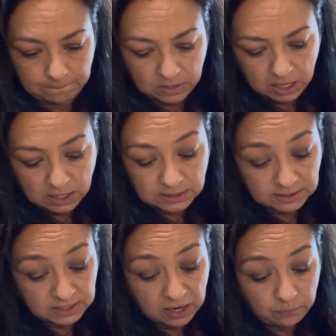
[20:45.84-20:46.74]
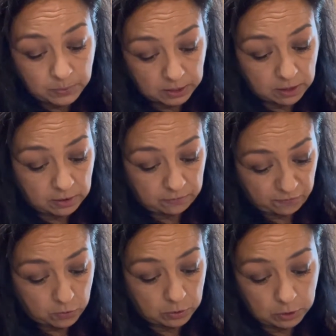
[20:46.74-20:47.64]
it does have
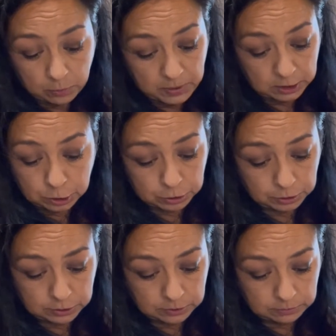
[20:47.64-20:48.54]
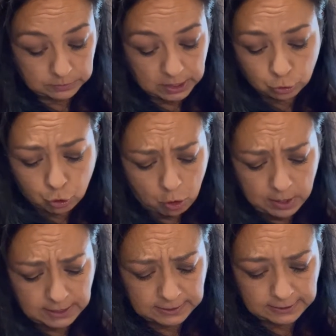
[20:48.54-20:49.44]
photo or pictures, like
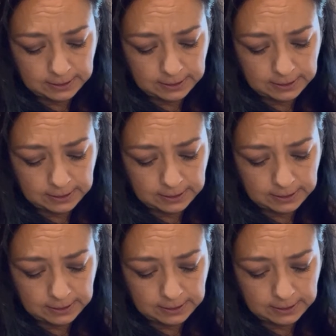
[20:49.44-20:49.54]
drawings.